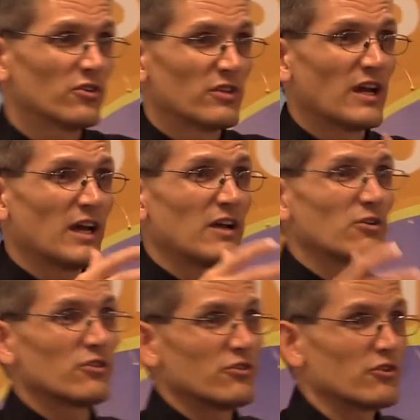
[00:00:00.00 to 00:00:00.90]
the higher
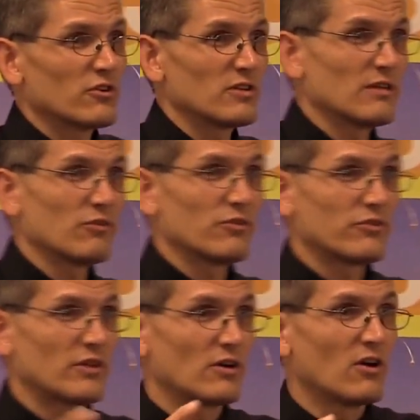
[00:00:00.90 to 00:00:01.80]
the sugar levels
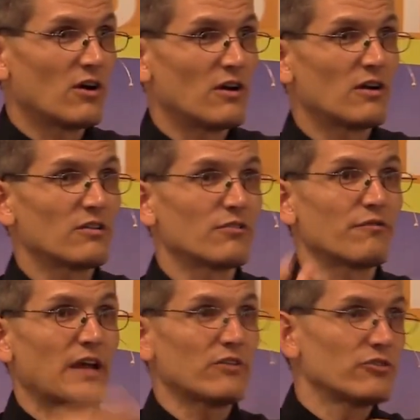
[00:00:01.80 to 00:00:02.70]
there are, the
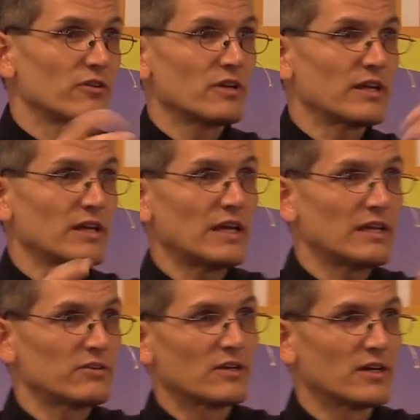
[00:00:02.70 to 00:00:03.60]
faster it'll get
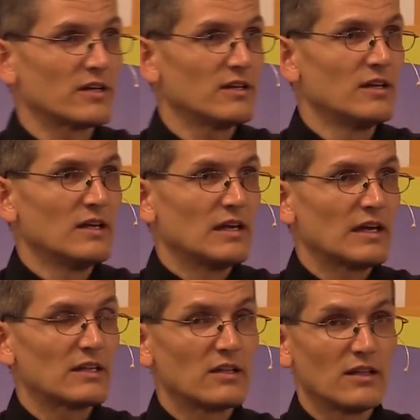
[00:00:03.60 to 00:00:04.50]
caked on.
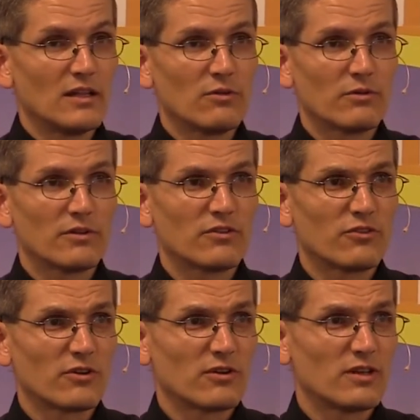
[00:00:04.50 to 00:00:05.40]
And the lower the
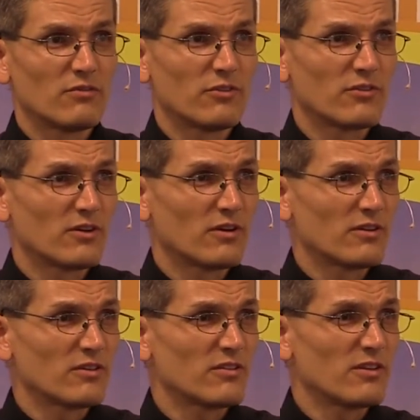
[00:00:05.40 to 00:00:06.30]
sugar levels are, the
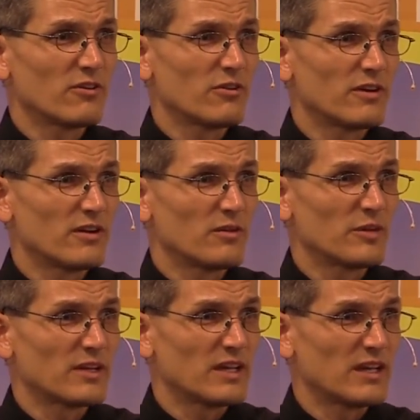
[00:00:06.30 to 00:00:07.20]
slower it'll be
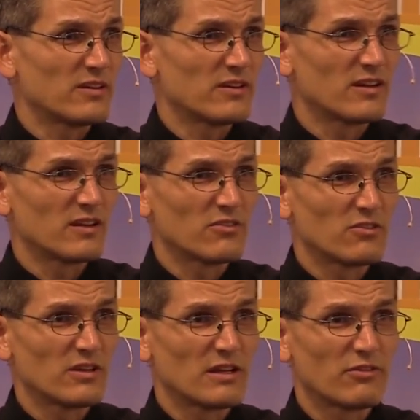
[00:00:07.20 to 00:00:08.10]
caked on, and so
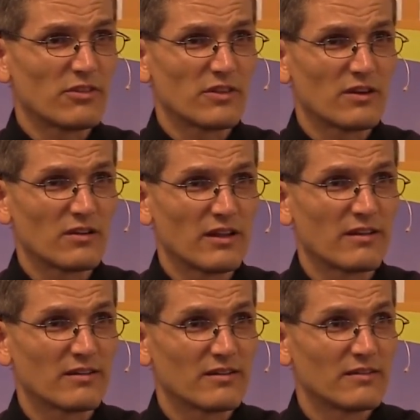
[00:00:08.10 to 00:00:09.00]
it'll have a thinner
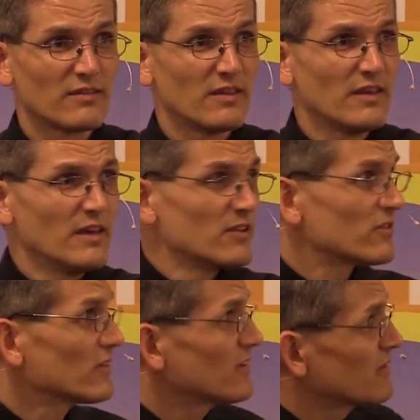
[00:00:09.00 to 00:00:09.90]
layer. So
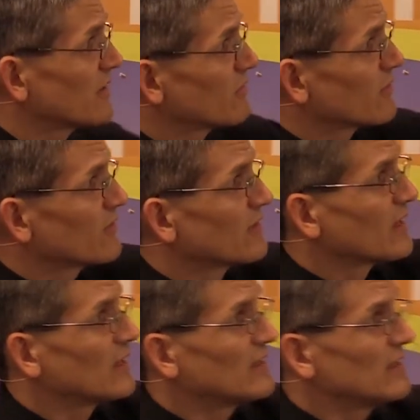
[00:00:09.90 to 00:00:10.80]
this gives us an
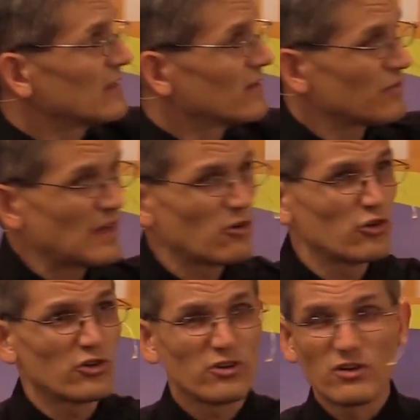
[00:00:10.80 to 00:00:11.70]
idea of how
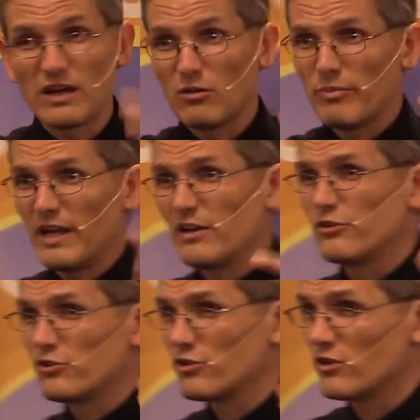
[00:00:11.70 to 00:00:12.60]
good or how bad your
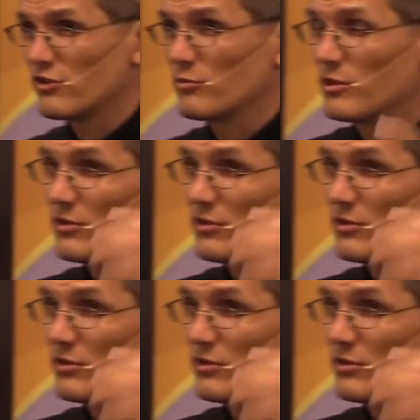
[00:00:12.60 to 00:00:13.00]
sugars have been